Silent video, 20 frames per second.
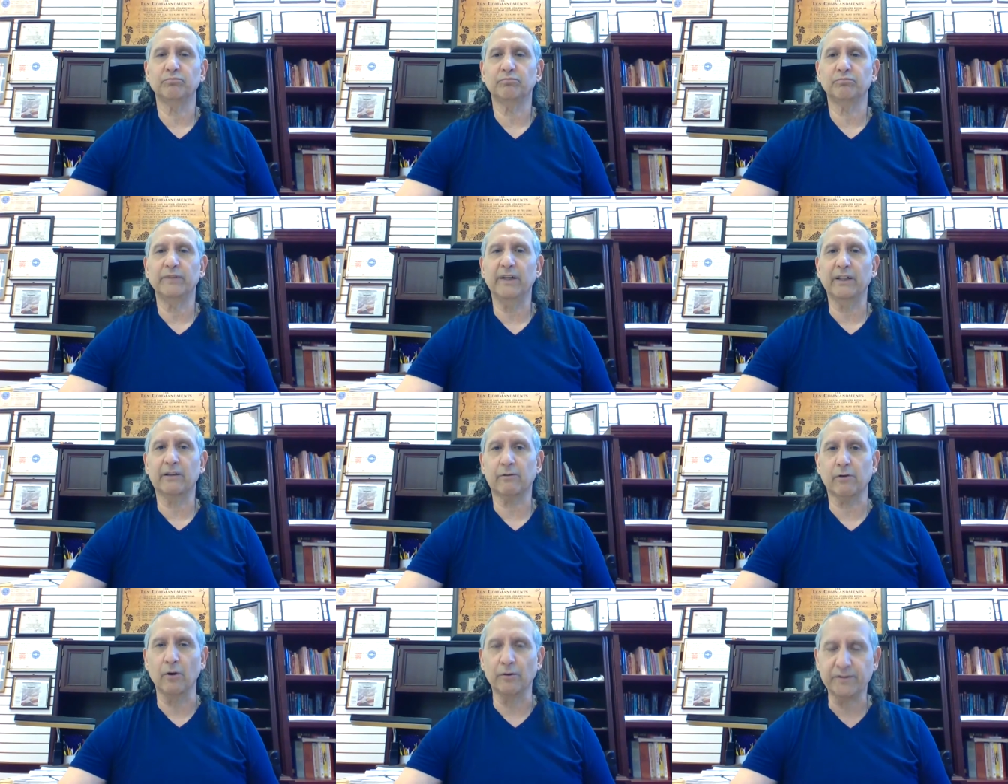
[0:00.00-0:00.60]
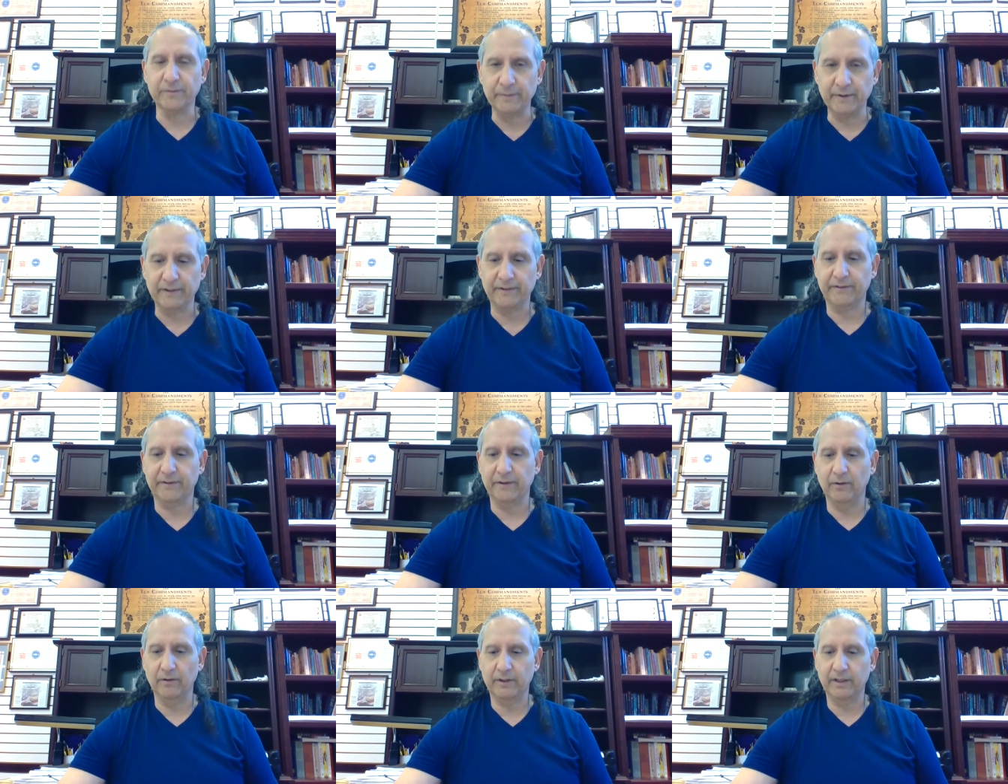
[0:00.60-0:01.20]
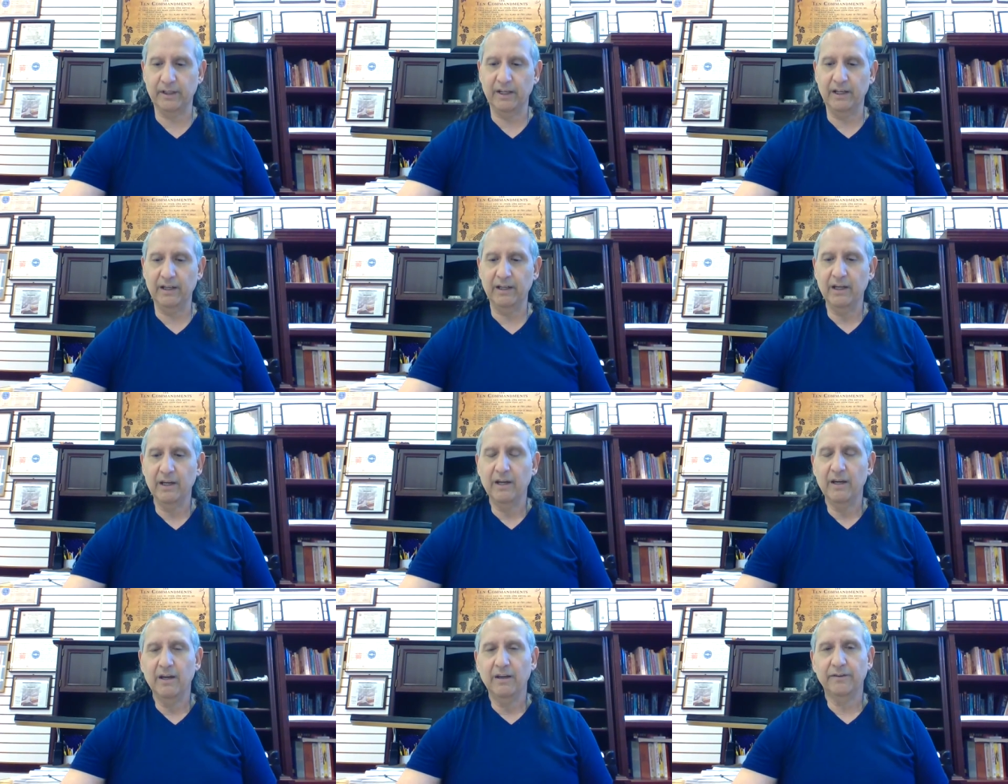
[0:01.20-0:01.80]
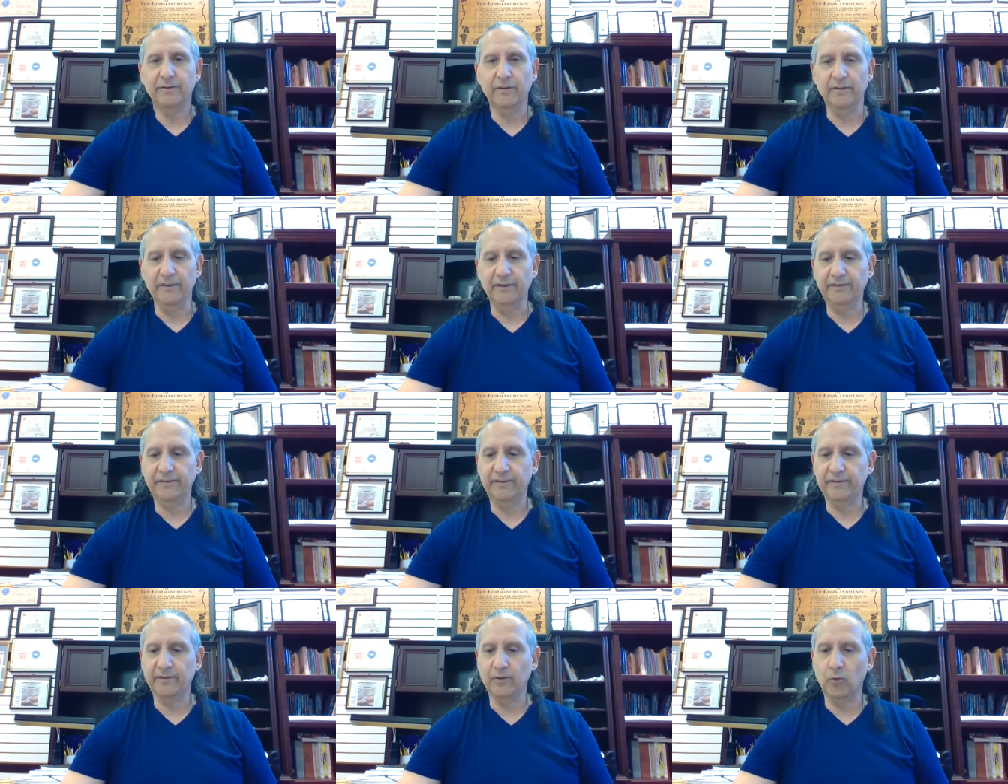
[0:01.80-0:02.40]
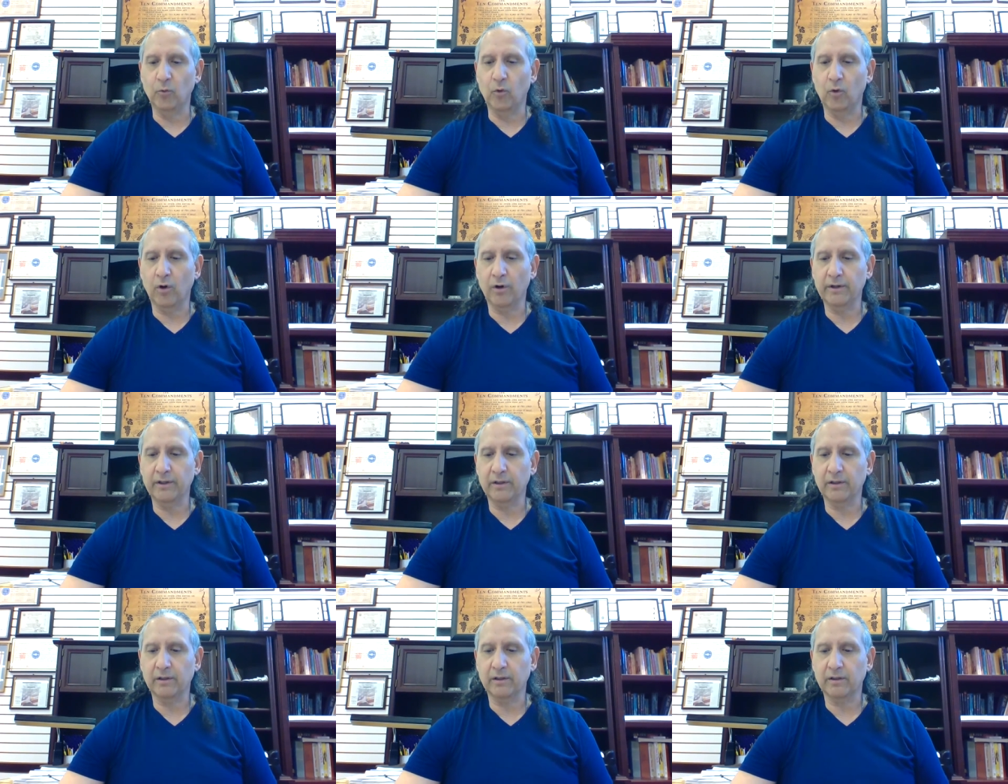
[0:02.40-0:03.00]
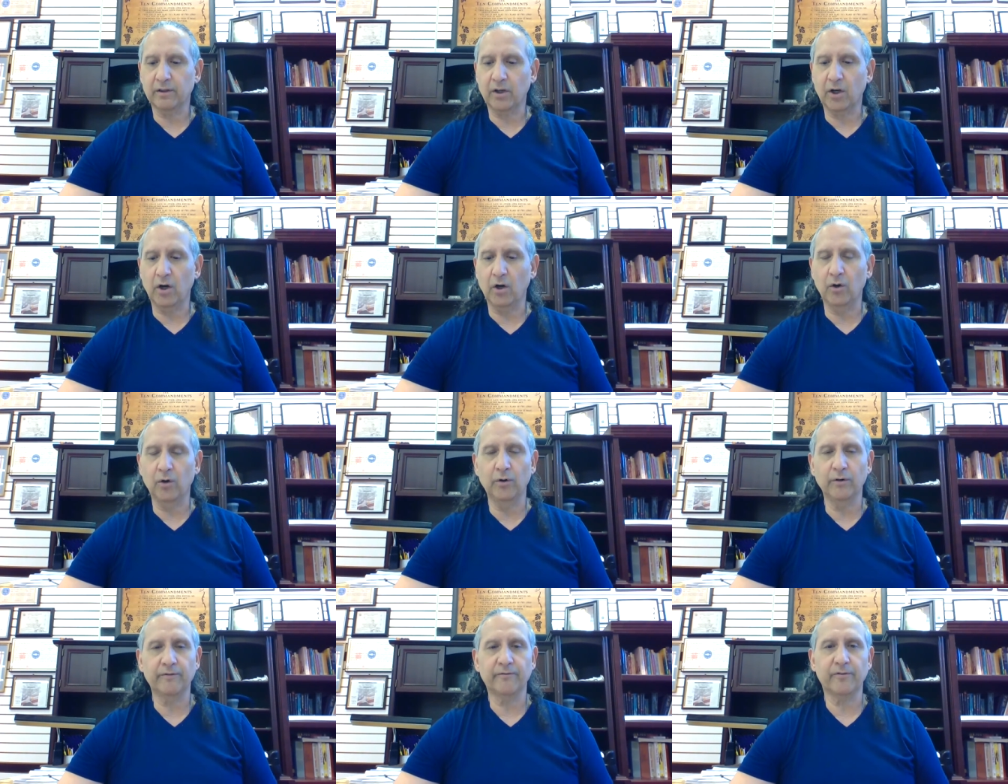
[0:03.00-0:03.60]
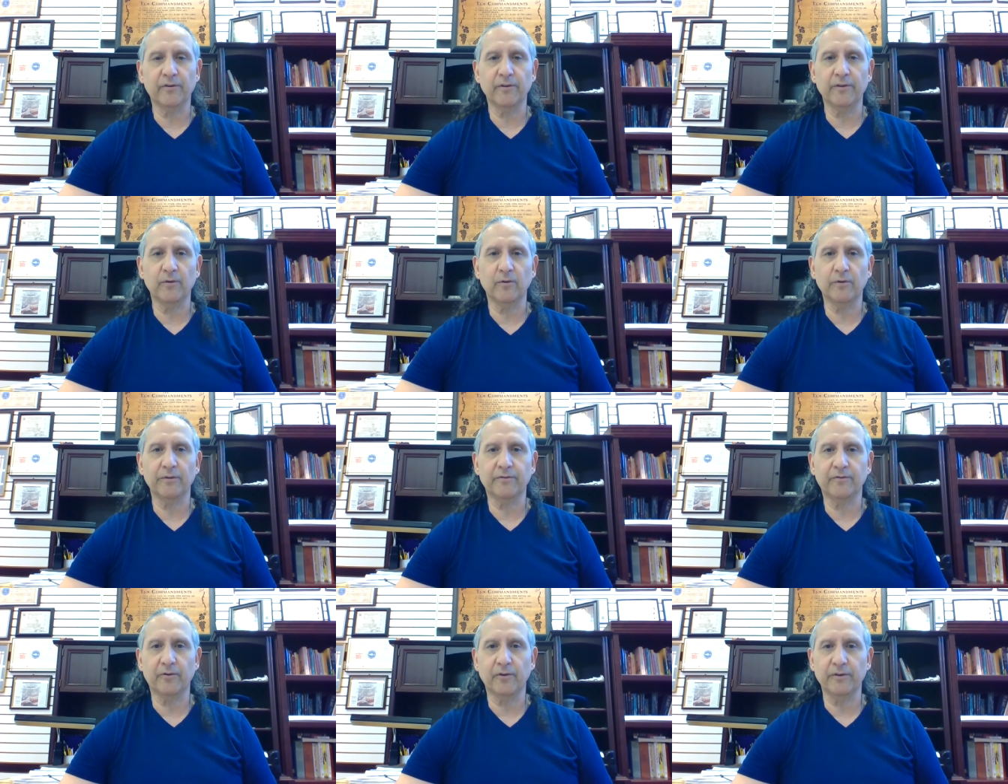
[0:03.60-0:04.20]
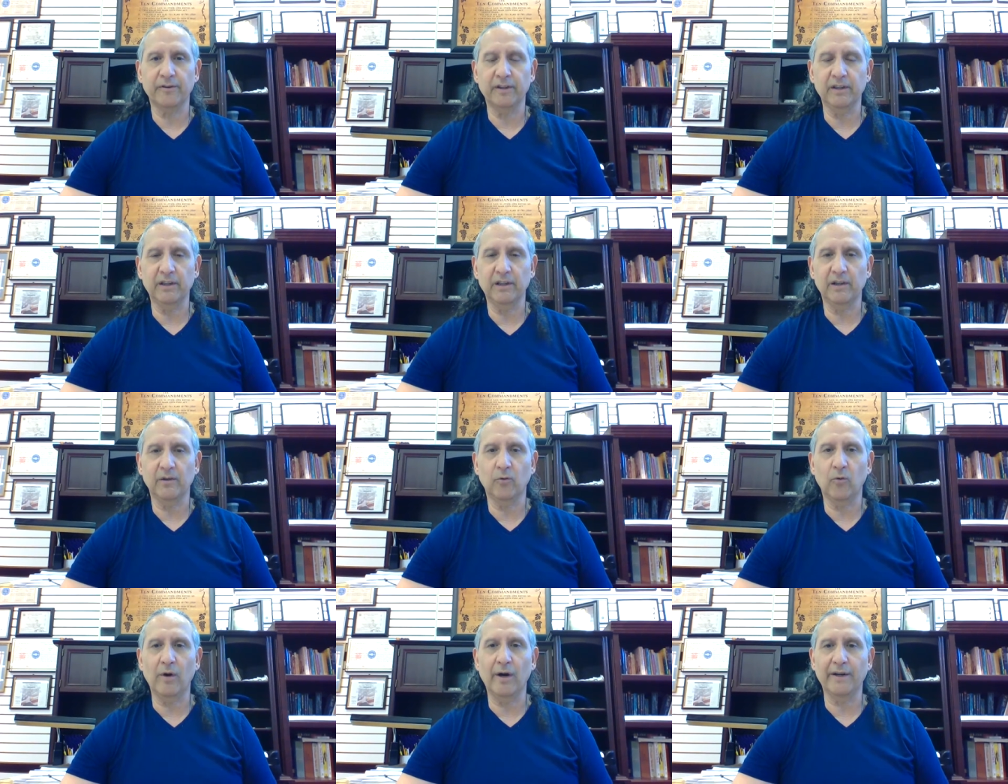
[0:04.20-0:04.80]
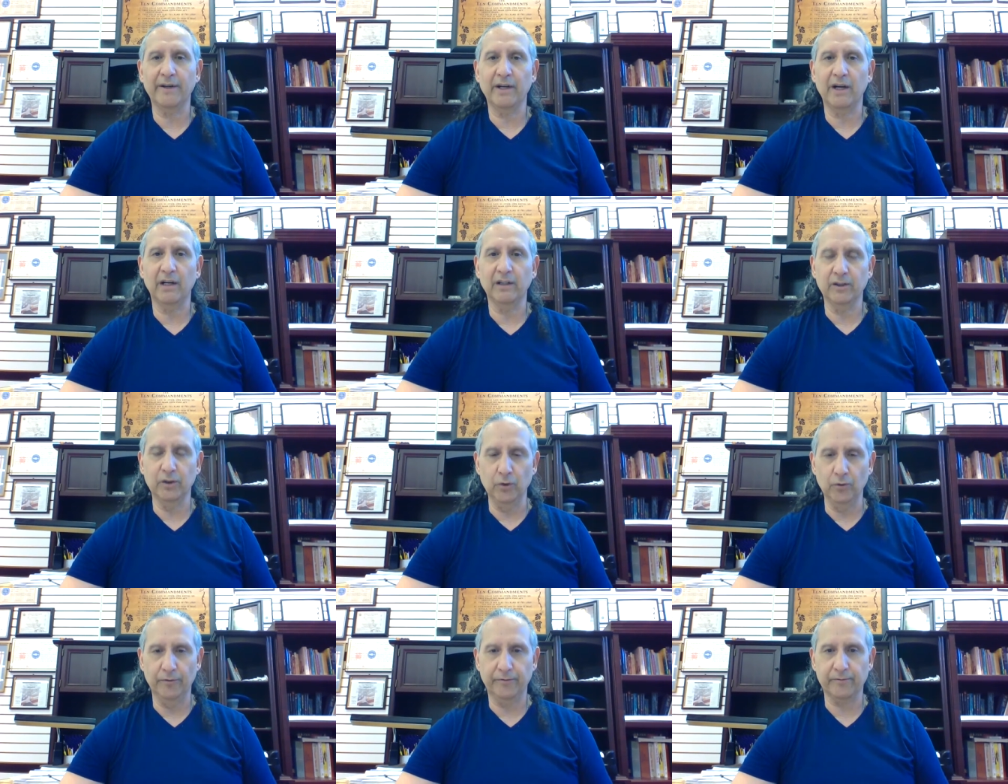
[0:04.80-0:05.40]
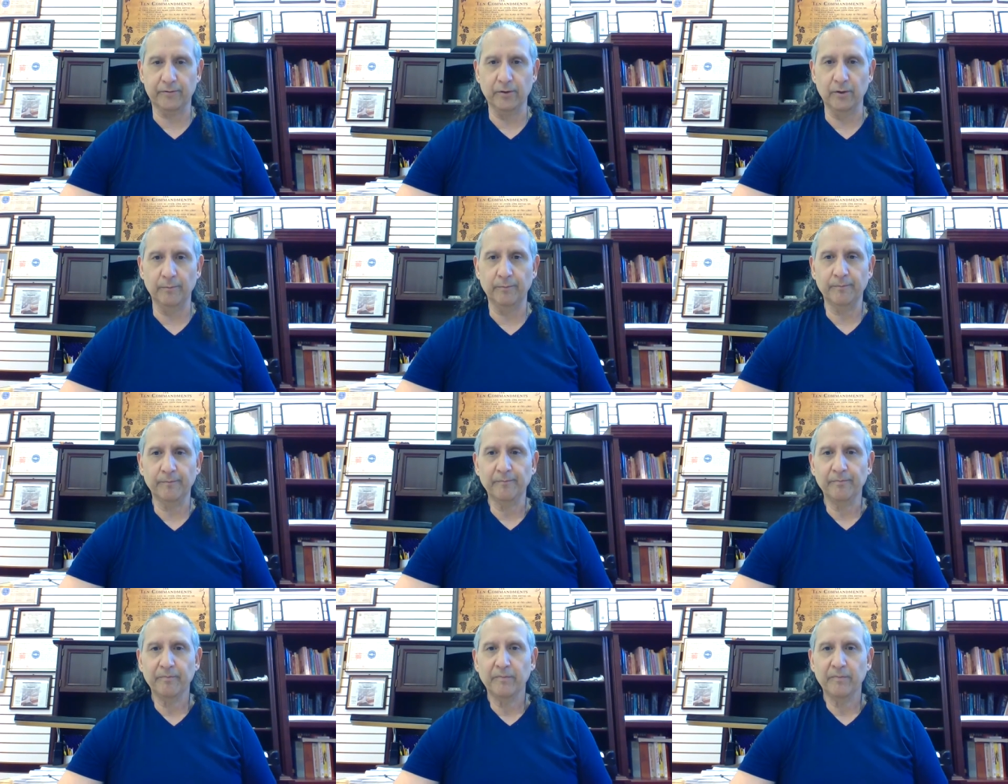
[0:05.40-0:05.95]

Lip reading: encroachments, okay? So this is a warrior code for the Hwarang youth group.